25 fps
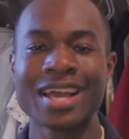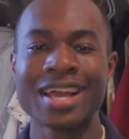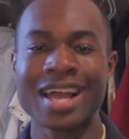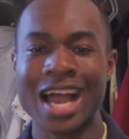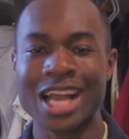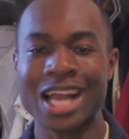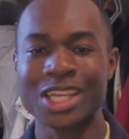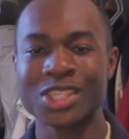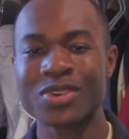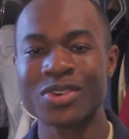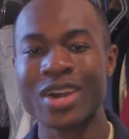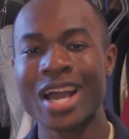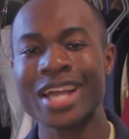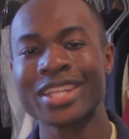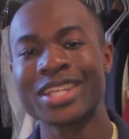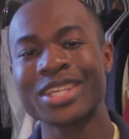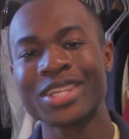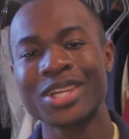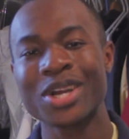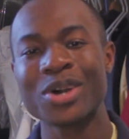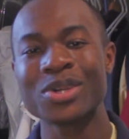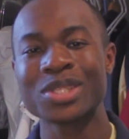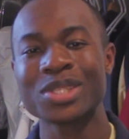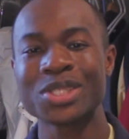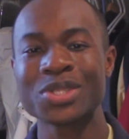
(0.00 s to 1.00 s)
I tried to
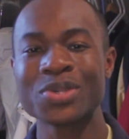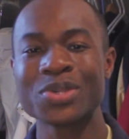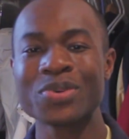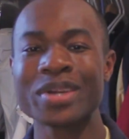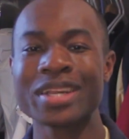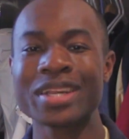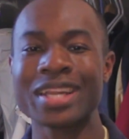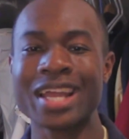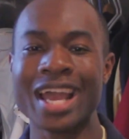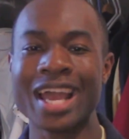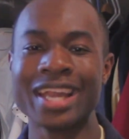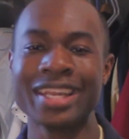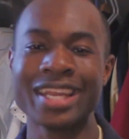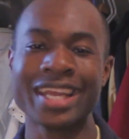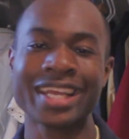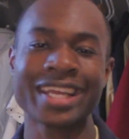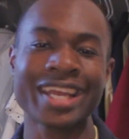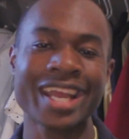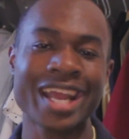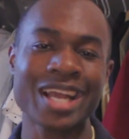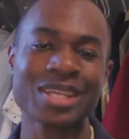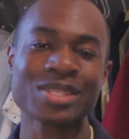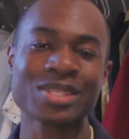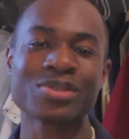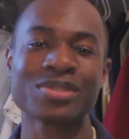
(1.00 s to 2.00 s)
go to it and they
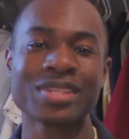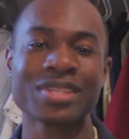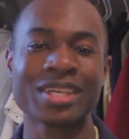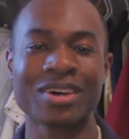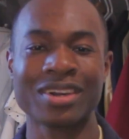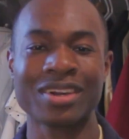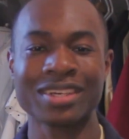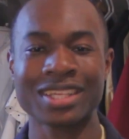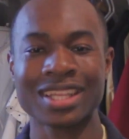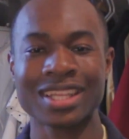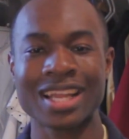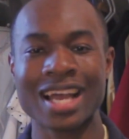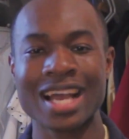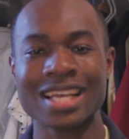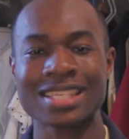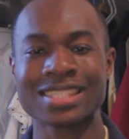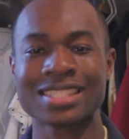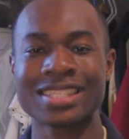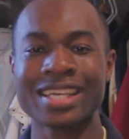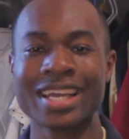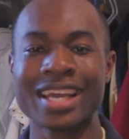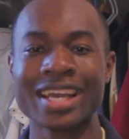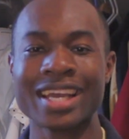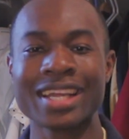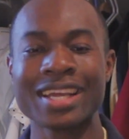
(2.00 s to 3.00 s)
canceled it on the
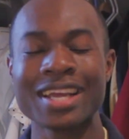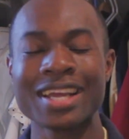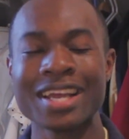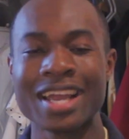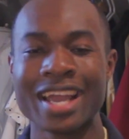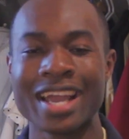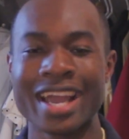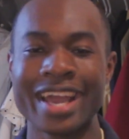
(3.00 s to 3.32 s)
last day,